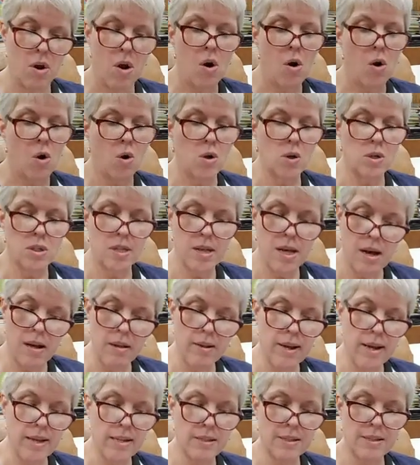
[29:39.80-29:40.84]
Or tell
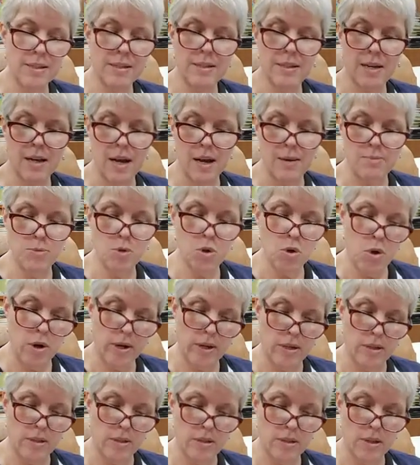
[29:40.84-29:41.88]
Asa to come join
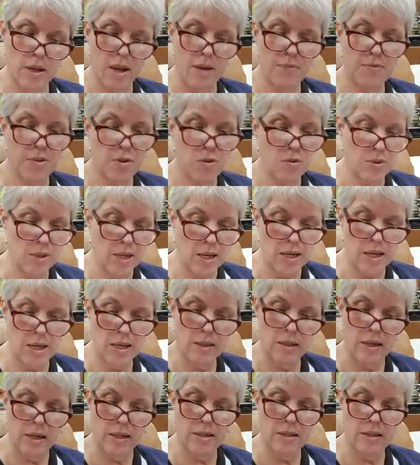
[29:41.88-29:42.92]
us if you think he'd
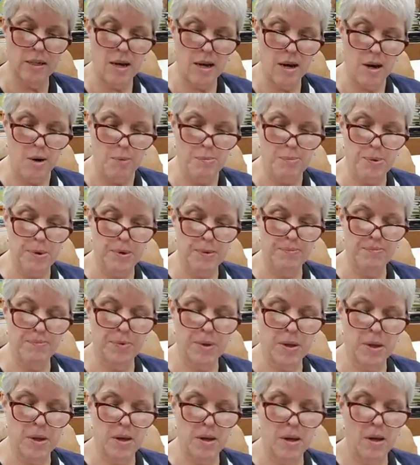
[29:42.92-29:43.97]
like to help.
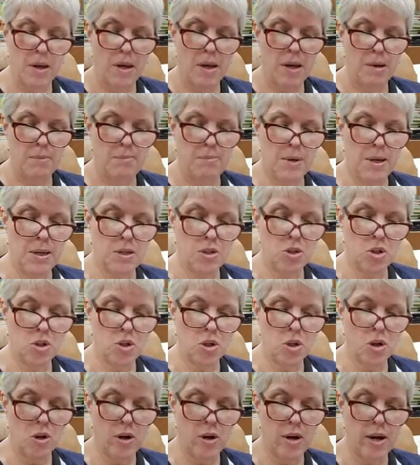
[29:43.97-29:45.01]
Mina shook
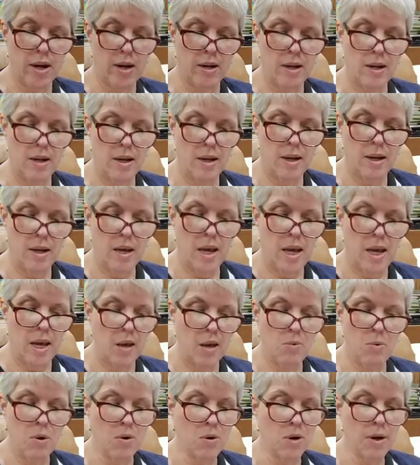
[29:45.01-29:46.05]
her head. He
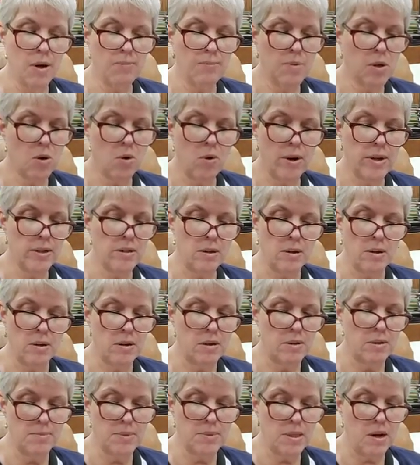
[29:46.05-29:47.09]
won't come to Quasar
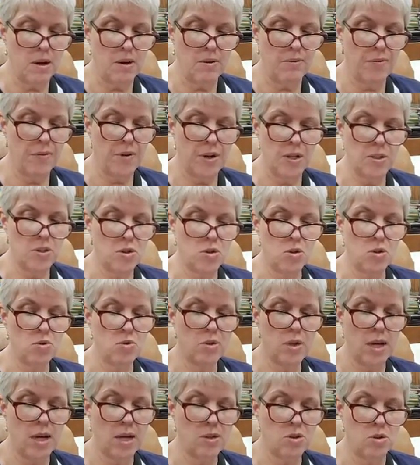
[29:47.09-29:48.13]
himself. It's too
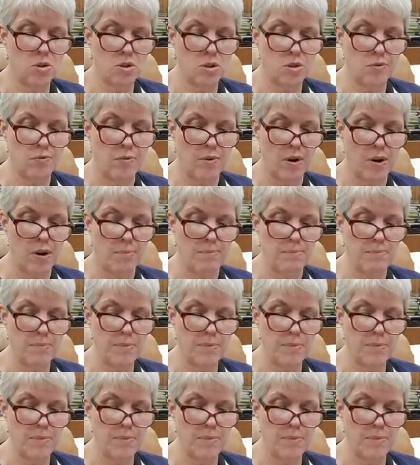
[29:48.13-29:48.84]
dangerous for him.